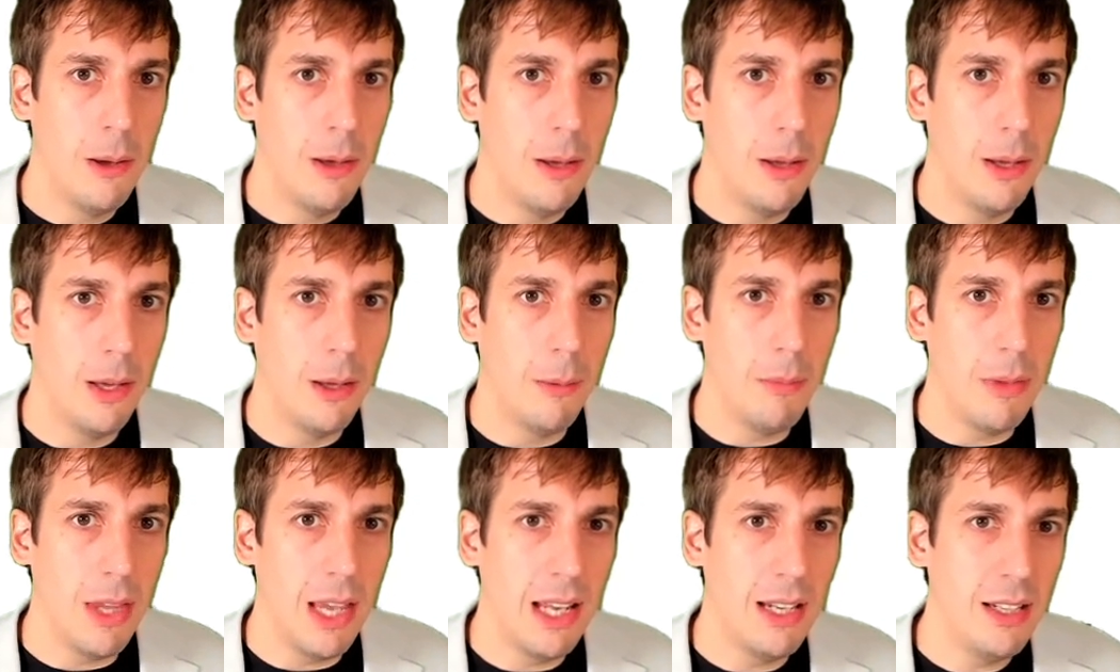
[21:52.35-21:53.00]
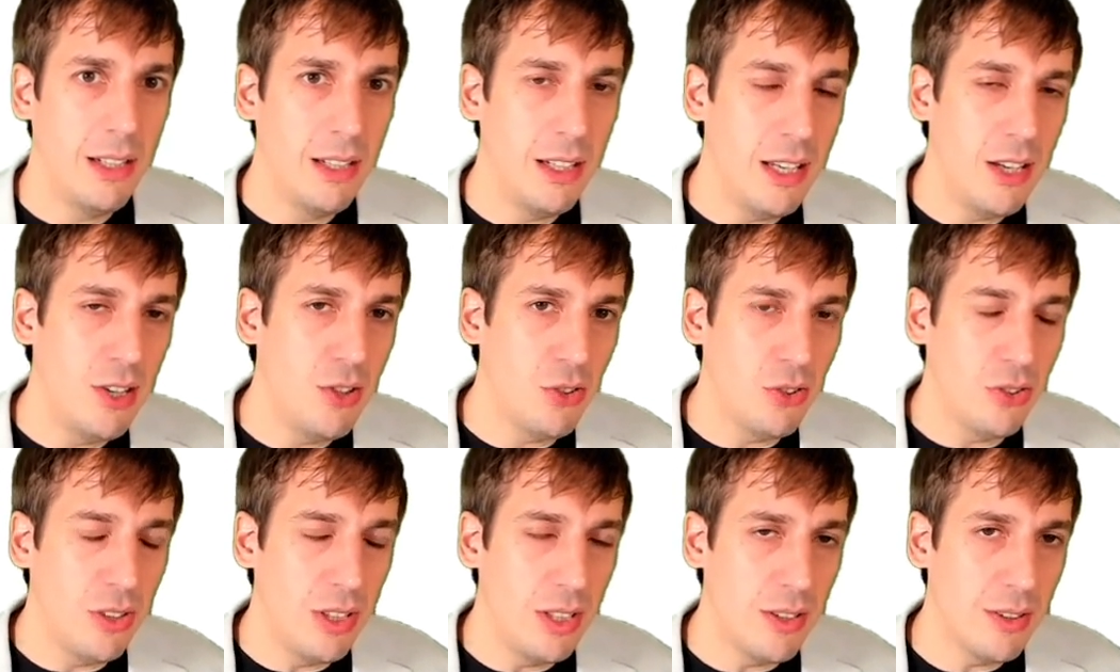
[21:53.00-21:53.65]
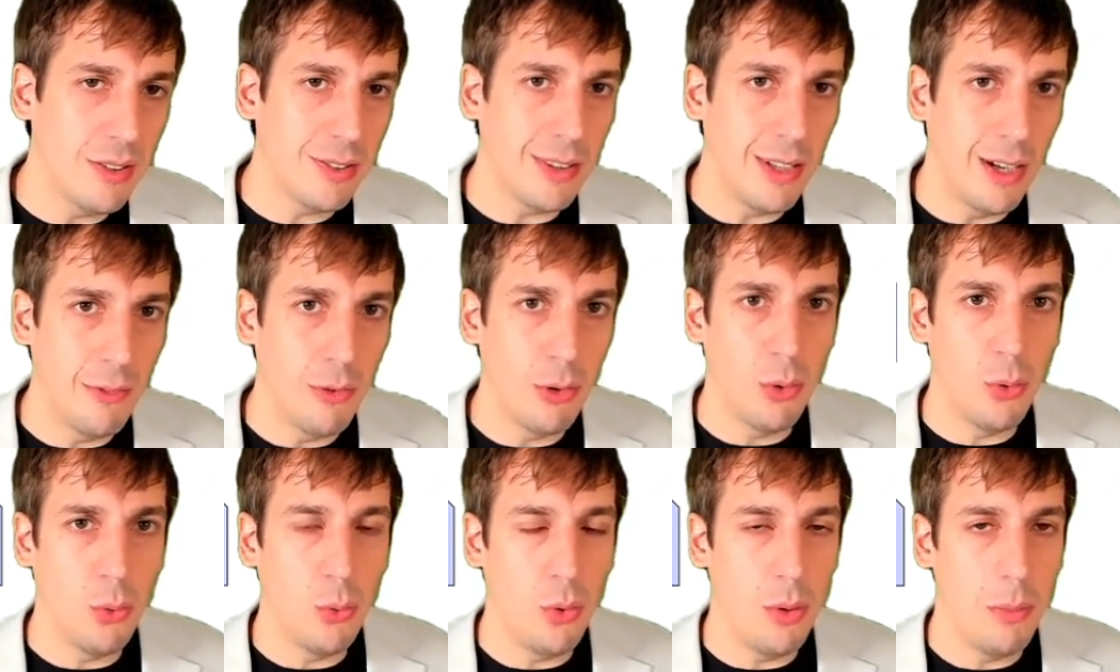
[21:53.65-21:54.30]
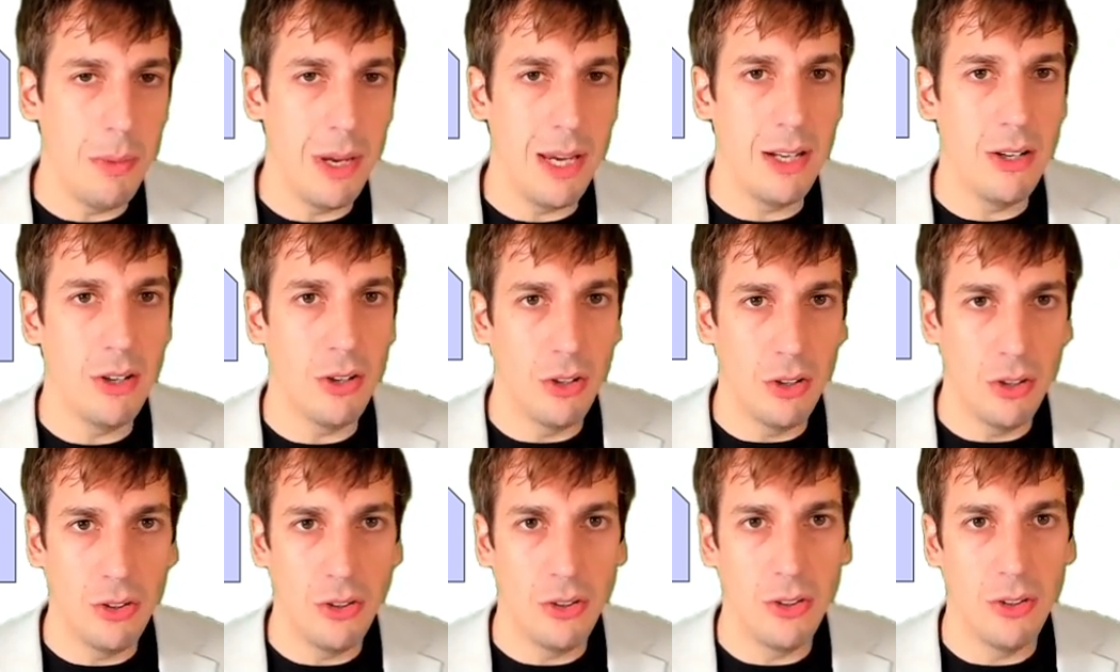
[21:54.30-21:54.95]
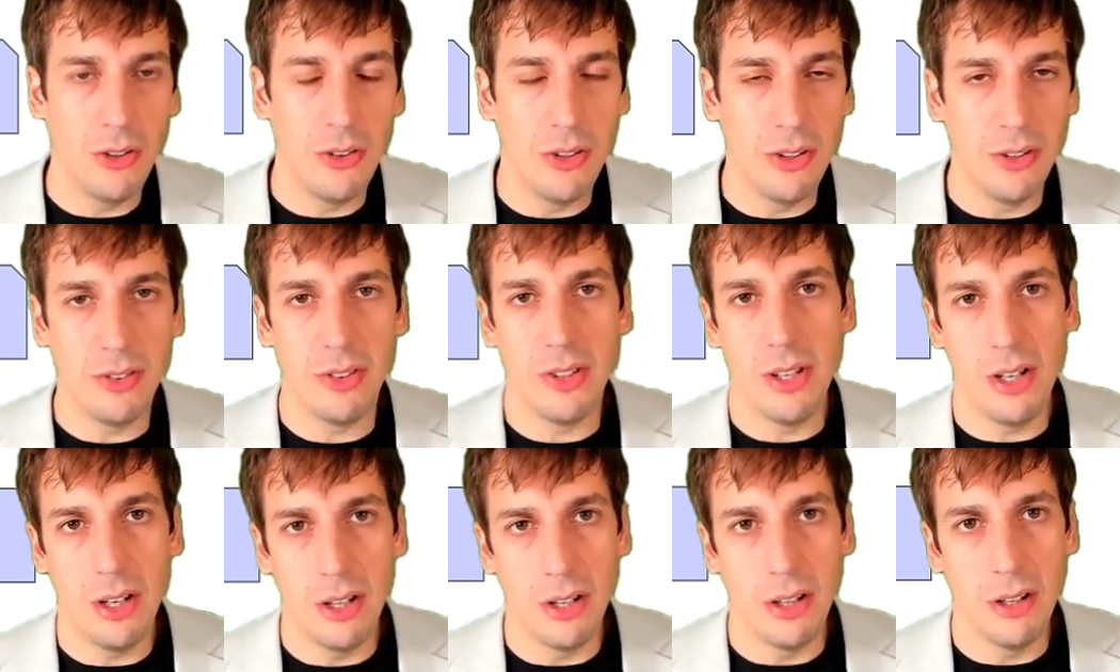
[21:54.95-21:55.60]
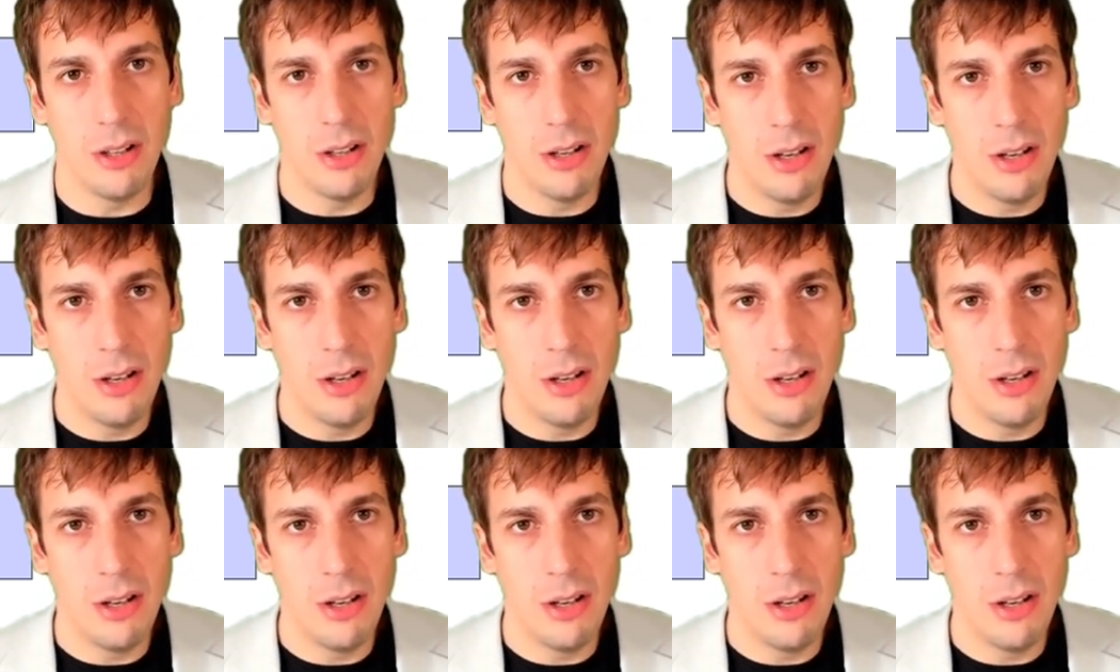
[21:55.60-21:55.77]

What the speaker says: And an interesting discovery we made earlier this year